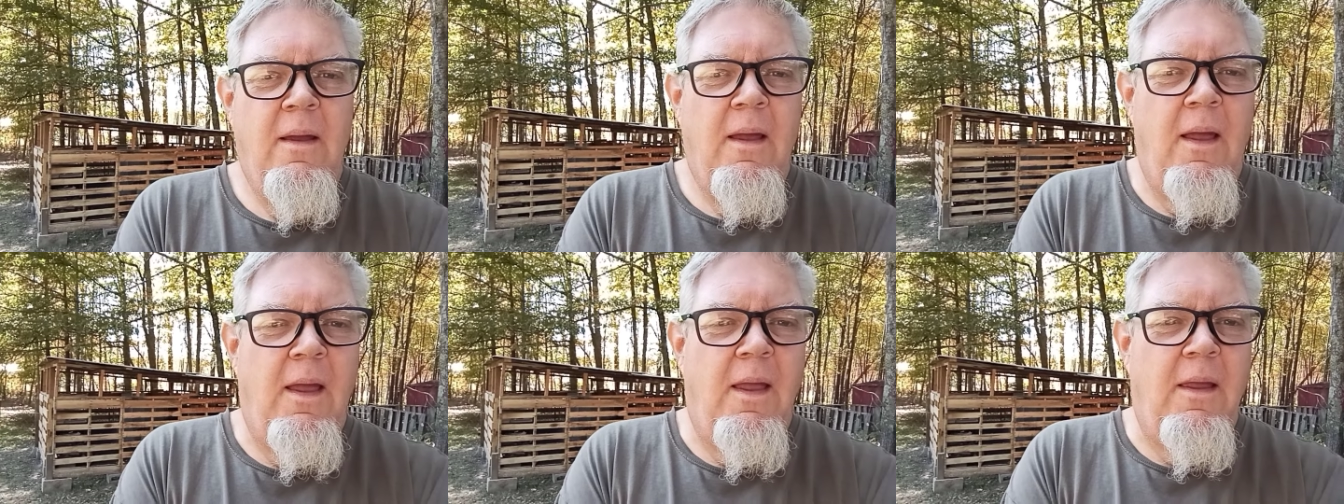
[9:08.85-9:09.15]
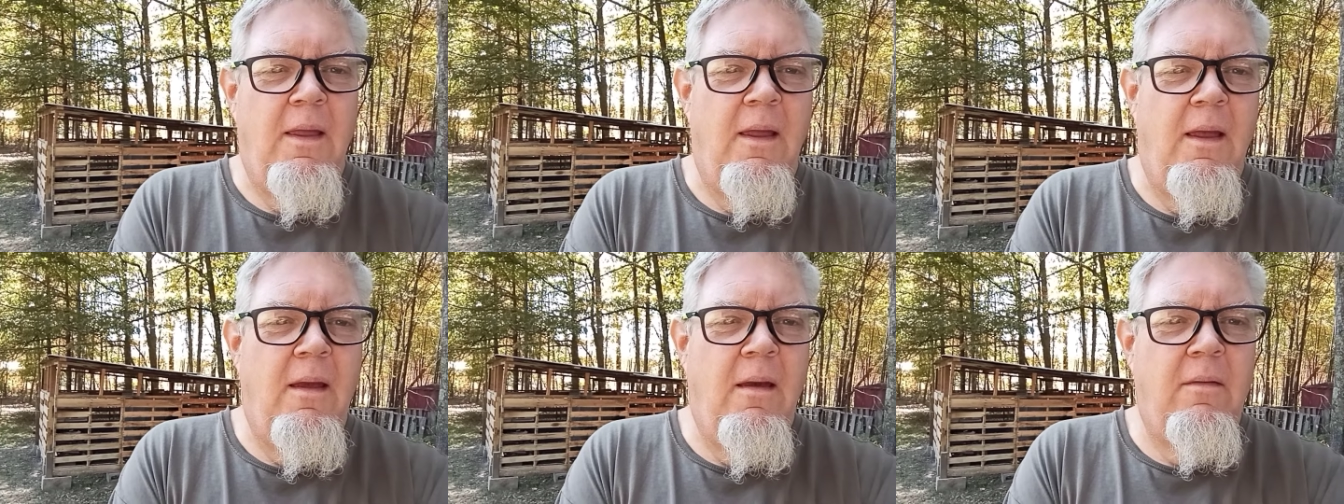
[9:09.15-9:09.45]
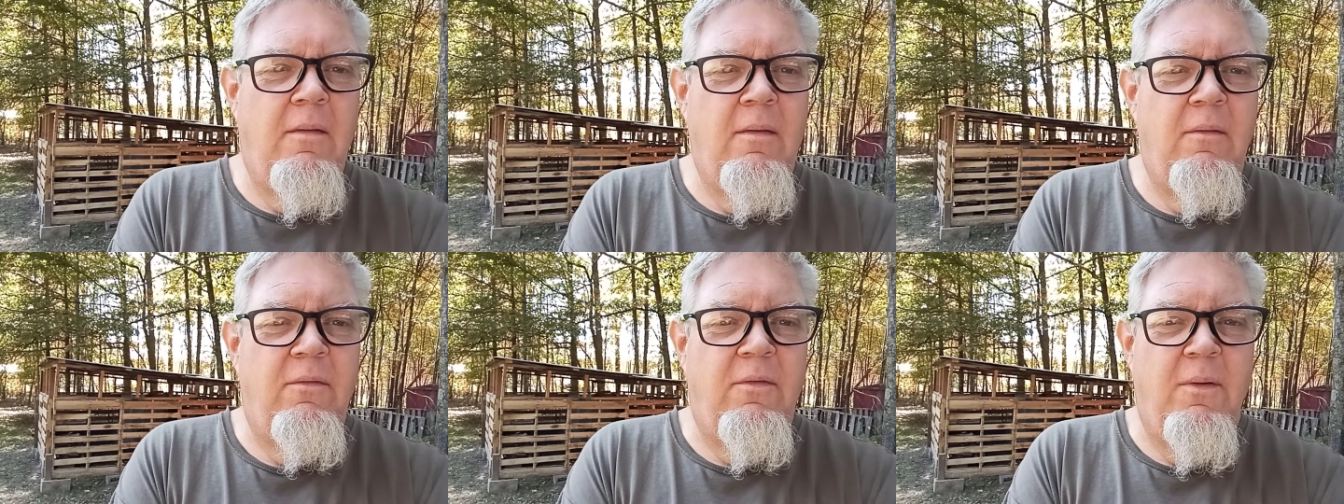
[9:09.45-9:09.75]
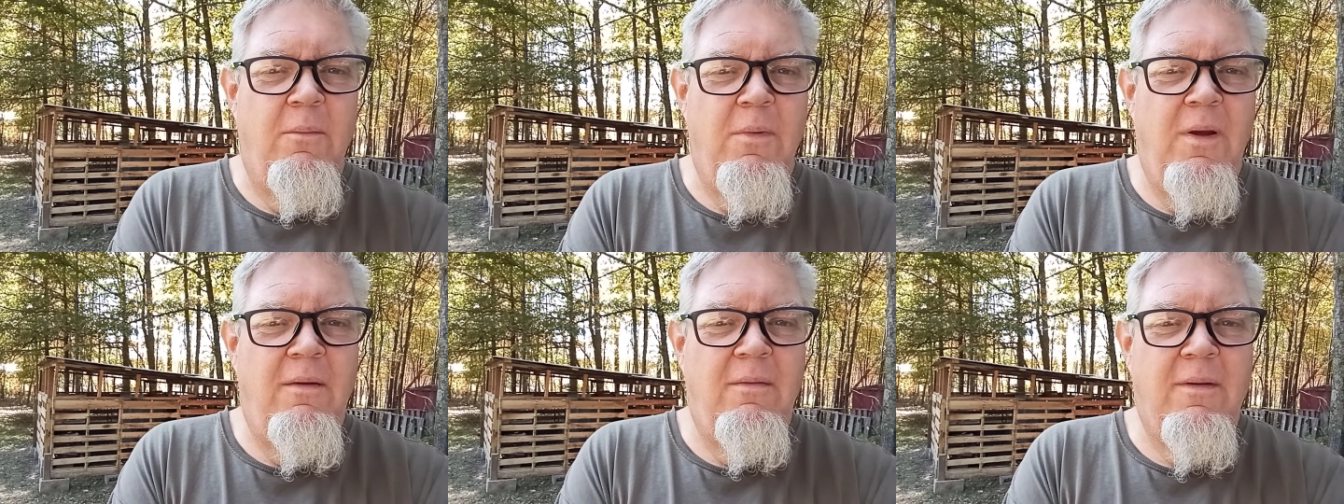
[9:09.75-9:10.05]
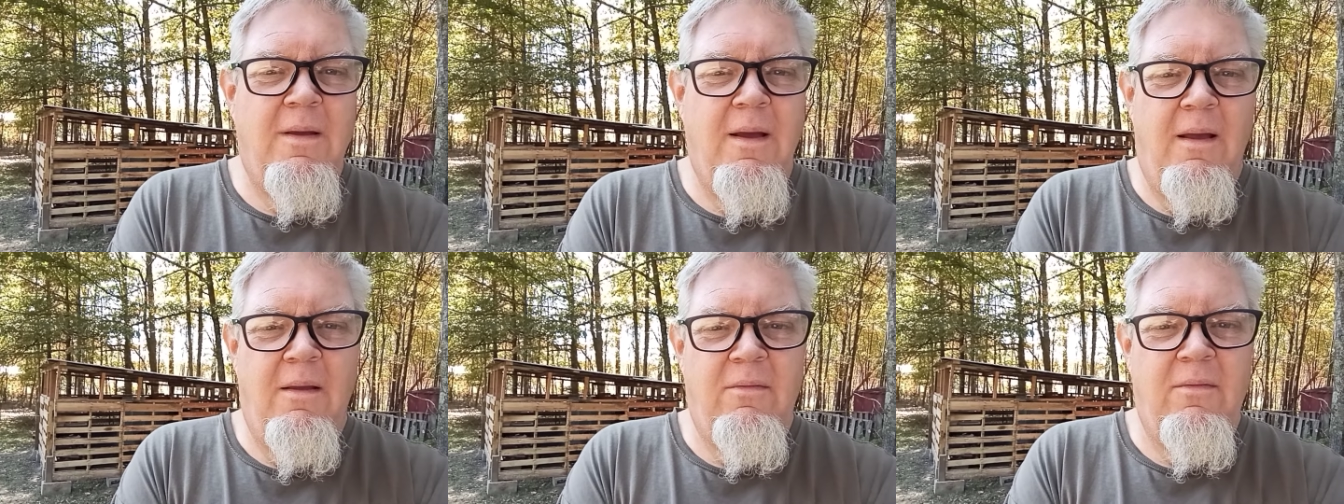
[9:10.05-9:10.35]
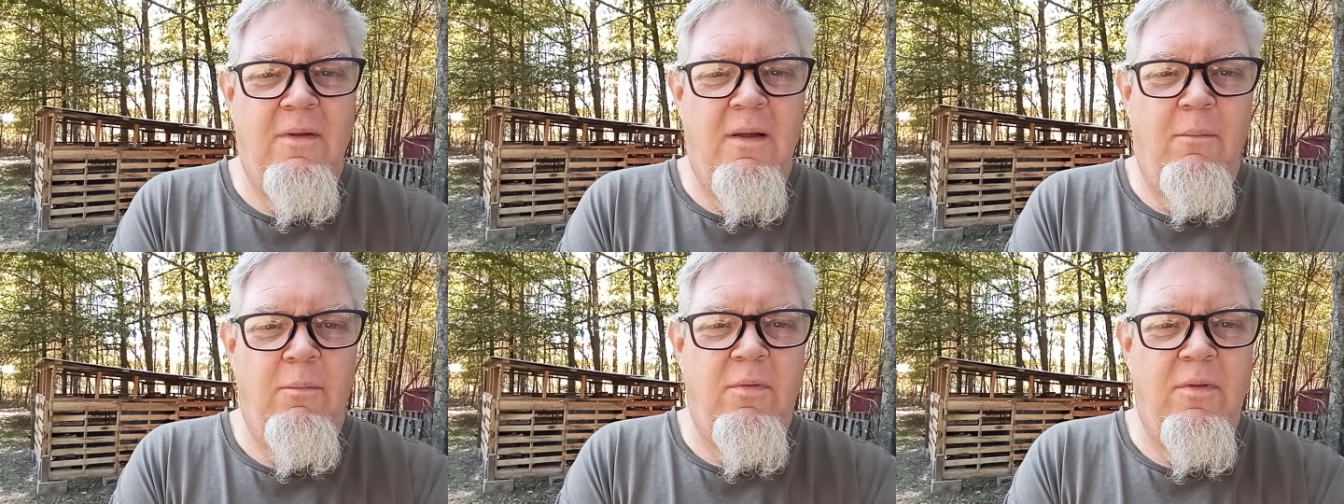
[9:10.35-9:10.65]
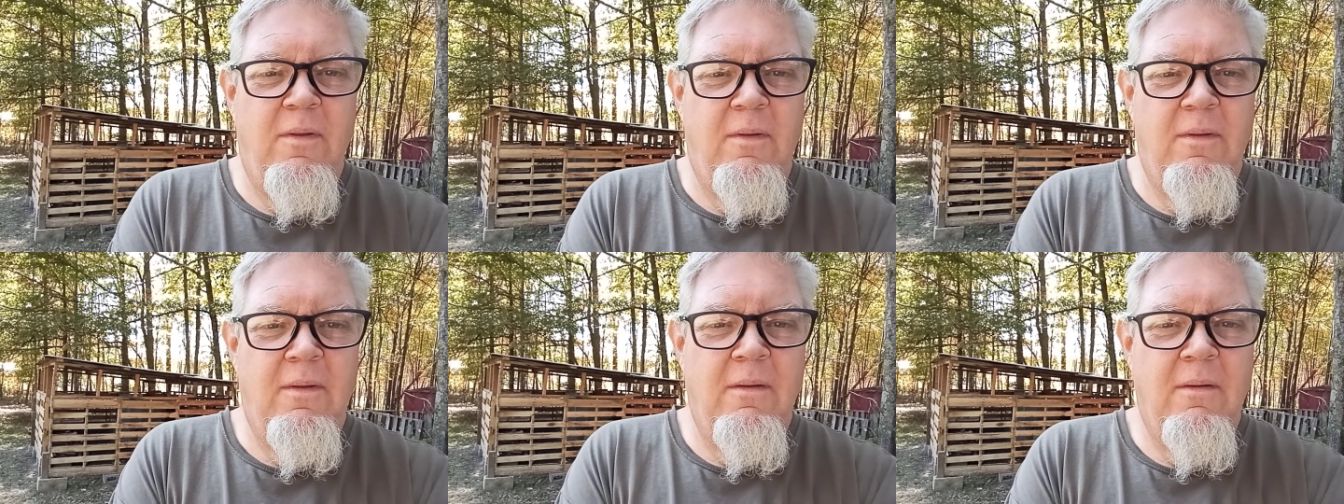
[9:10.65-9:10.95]
And if somebody's got
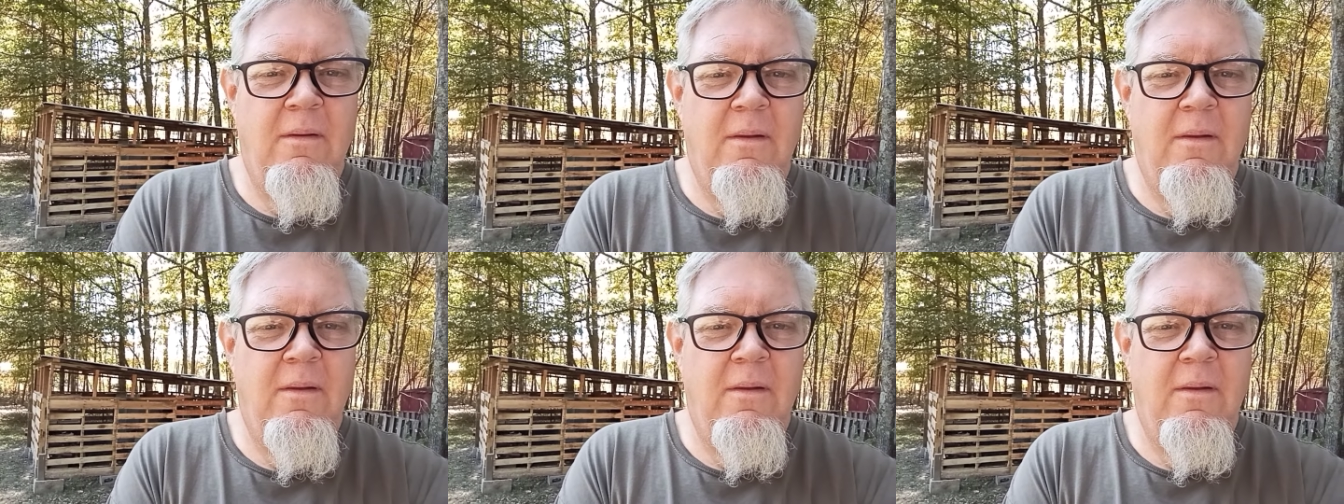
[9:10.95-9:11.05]
something